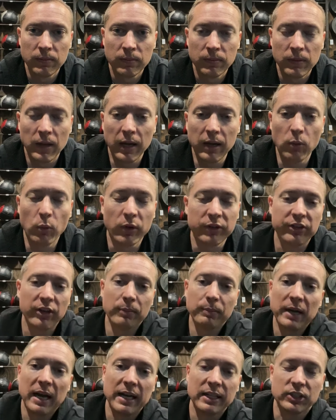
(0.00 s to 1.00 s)
Hey, what's
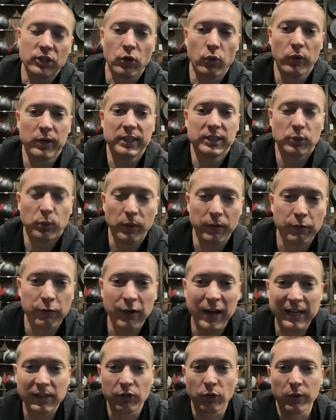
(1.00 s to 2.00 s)
up guys? Chris with
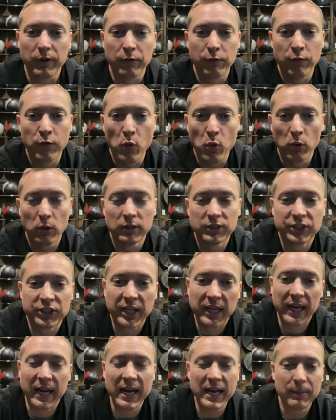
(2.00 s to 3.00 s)
Factory Forge.
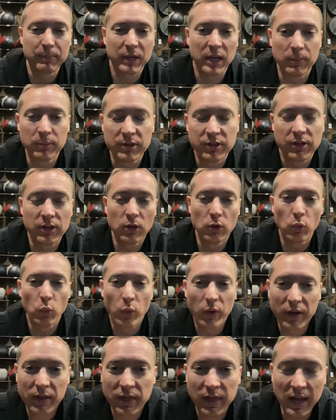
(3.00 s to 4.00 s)
Today I'm coming to you
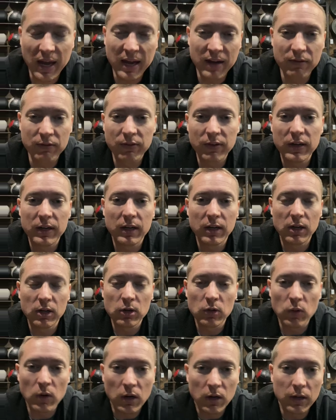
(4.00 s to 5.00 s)
with a
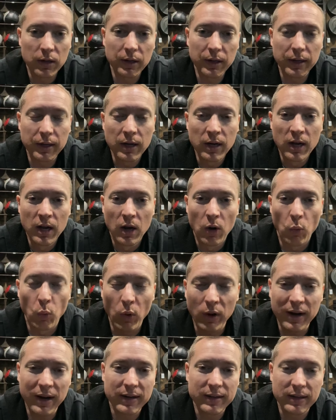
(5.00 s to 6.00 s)
video on
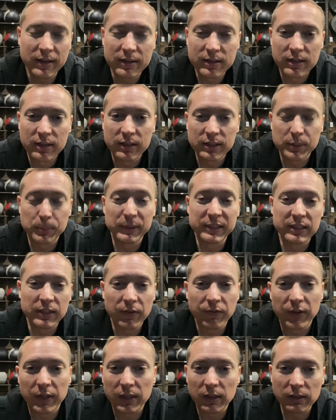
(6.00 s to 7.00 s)
what I did to
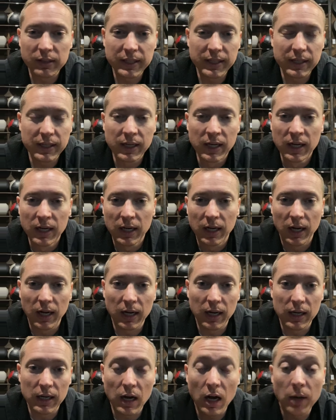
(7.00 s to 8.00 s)
specifically
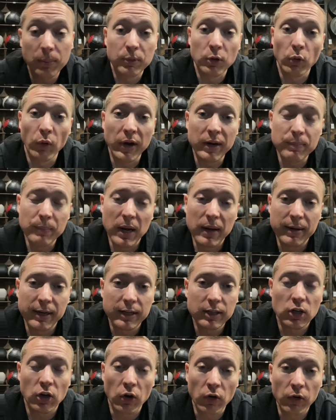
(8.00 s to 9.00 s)
upgrade my
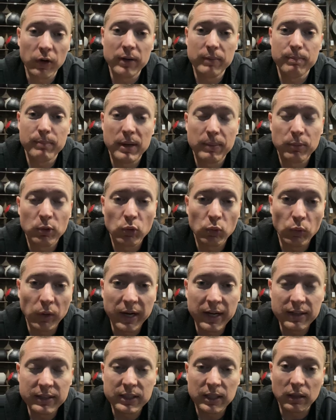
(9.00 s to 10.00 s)
current member
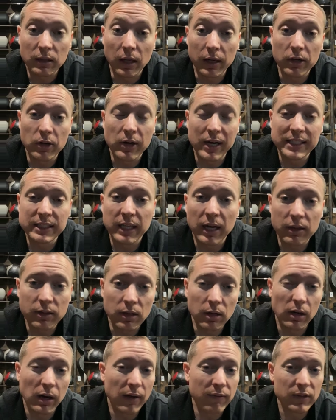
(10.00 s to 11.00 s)
rates. A lot of you guys out
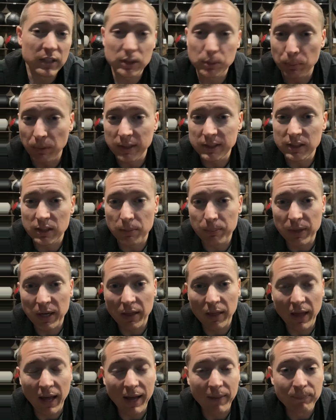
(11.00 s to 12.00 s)
there have expressed to me
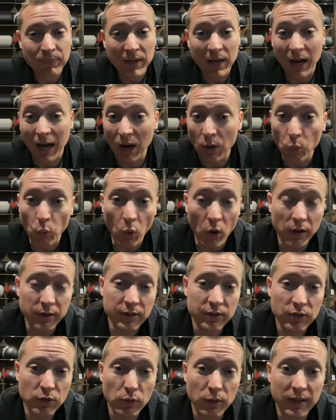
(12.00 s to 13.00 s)
that I want
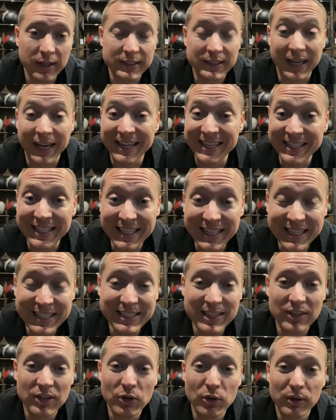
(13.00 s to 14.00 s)
to do this, I need
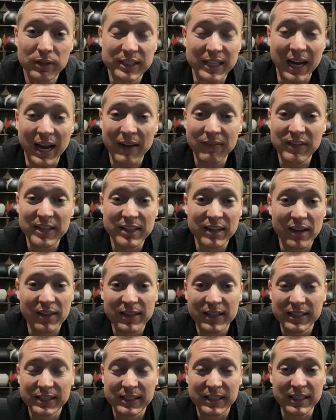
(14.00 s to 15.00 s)
to do this, I haven't done
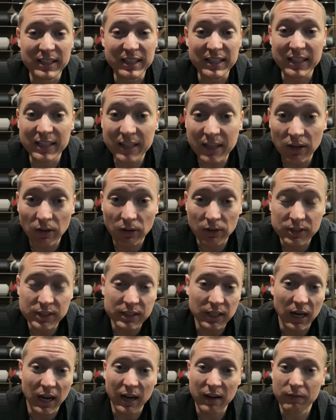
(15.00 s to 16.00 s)
this in
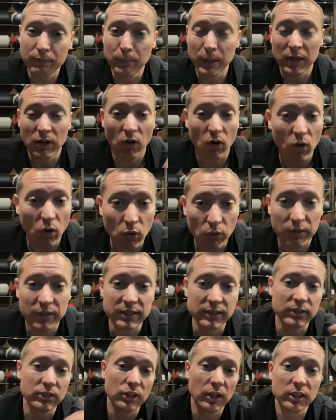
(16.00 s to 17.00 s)
years. I've made all
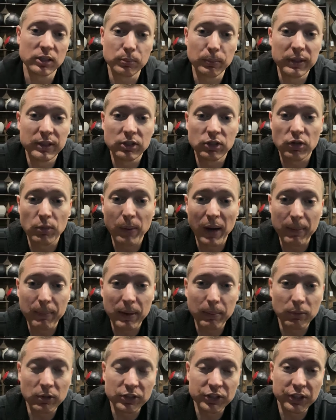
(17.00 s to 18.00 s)
these adjustments to my
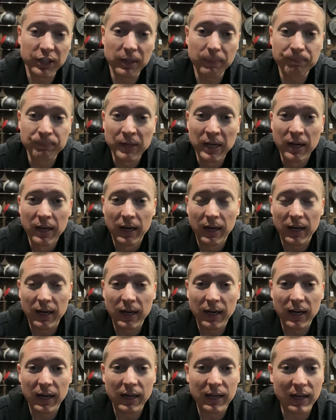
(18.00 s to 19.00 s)
membership.
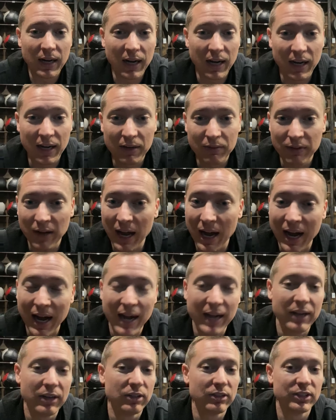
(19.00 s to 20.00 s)
I've
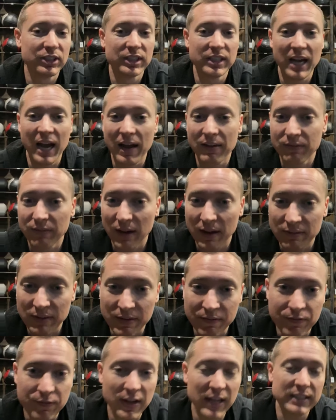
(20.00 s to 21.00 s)
hired staff, I've
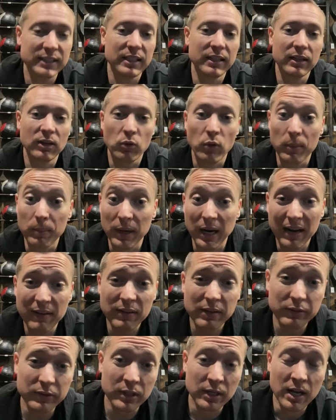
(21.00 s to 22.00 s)
invested in equipment, I've
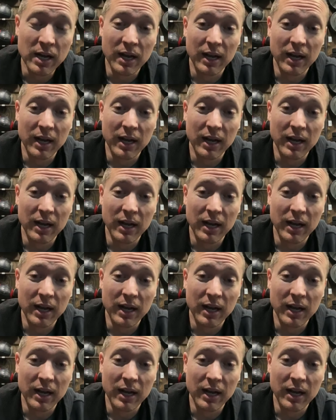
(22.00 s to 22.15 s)
even